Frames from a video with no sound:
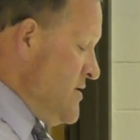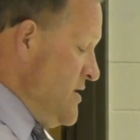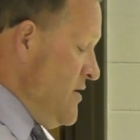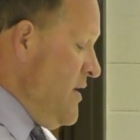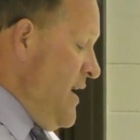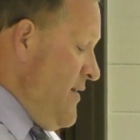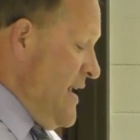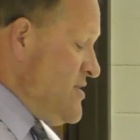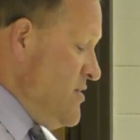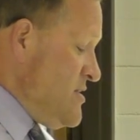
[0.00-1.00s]
So
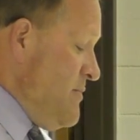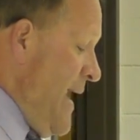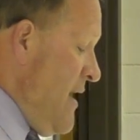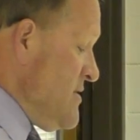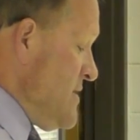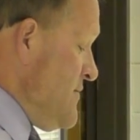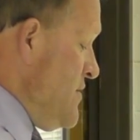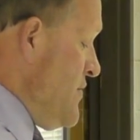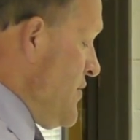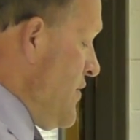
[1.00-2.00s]
that shows the balance of
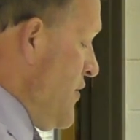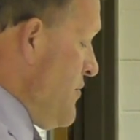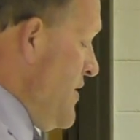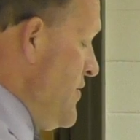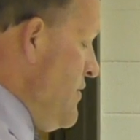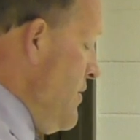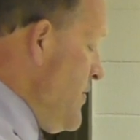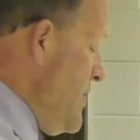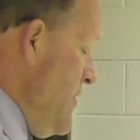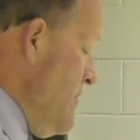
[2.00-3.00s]

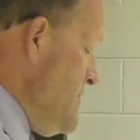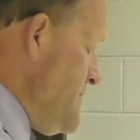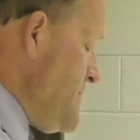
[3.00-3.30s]
233,202.